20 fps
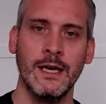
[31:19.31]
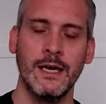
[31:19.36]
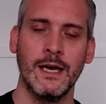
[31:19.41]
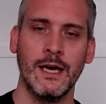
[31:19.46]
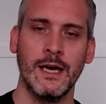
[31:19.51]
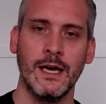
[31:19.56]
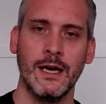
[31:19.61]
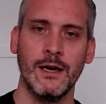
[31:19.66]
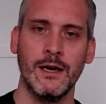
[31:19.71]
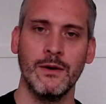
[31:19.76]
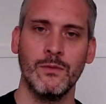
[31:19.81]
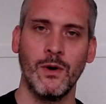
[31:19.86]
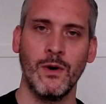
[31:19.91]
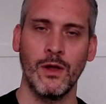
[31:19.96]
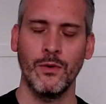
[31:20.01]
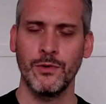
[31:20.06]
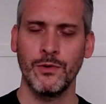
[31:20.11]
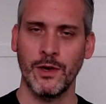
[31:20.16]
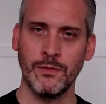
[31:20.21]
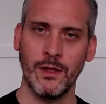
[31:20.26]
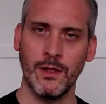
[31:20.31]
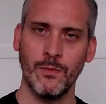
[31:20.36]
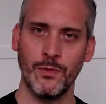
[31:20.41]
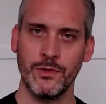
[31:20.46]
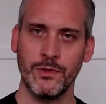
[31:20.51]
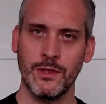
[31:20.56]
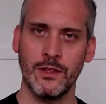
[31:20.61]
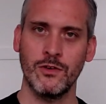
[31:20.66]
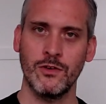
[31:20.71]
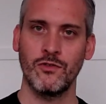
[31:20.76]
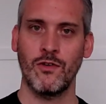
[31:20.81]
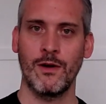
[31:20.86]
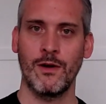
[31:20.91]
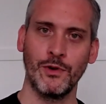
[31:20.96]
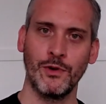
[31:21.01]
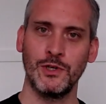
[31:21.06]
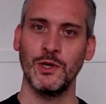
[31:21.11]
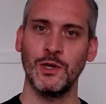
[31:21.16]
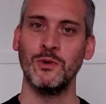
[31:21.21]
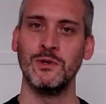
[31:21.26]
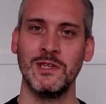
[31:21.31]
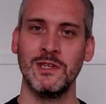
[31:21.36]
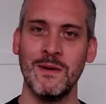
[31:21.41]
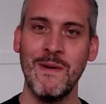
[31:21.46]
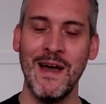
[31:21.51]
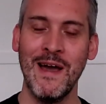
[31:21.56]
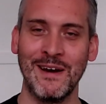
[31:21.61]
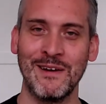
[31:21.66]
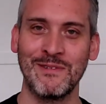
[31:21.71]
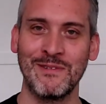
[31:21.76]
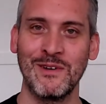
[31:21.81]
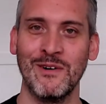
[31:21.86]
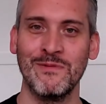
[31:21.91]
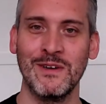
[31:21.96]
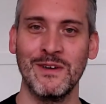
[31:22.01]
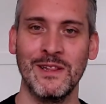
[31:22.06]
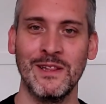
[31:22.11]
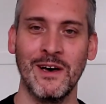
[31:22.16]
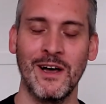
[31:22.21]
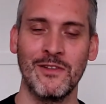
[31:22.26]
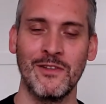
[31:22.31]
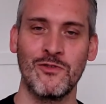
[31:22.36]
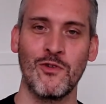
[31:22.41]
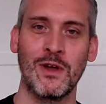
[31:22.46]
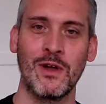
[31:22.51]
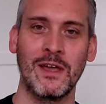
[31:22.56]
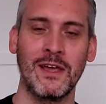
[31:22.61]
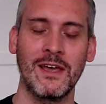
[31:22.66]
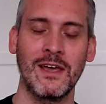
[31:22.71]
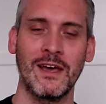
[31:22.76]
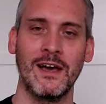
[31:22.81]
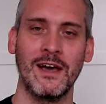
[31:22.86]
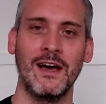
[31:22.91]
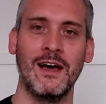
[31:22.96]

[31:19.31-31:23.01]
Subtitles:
What I also did was then to try and reduce the amount of coffee that I'd drink